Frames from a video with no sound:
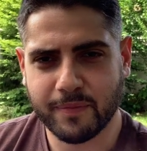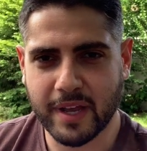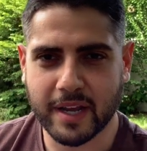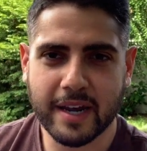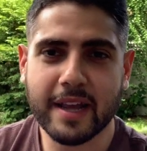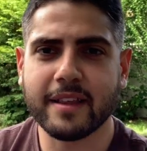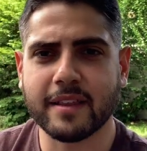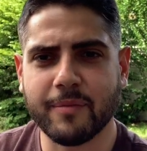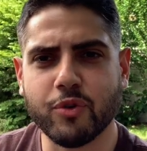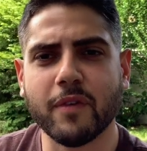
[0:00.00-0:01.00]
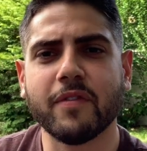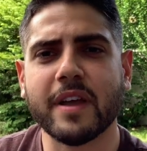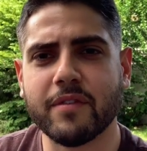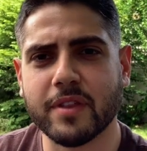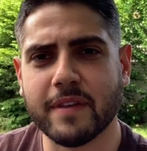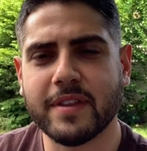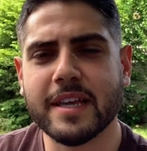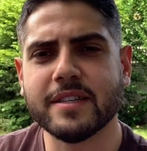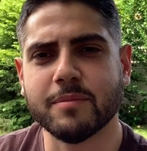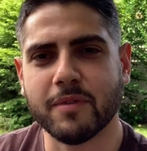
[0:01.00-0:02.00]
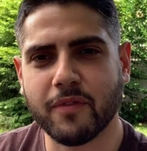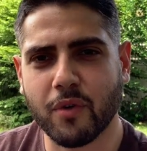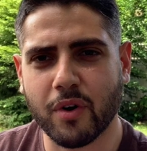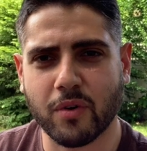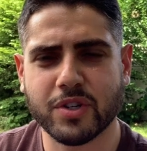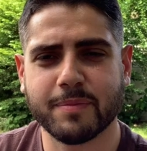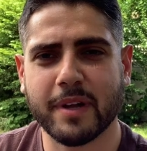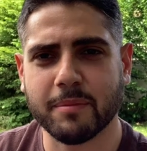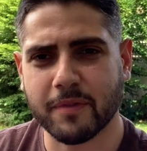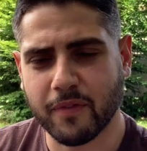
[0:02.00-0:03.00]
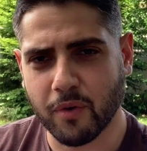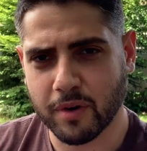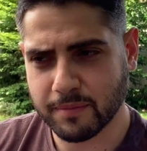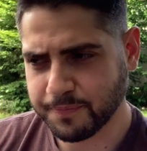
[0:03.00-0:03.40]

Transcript: and connecting them to a flavor they've tasted before or smelled before.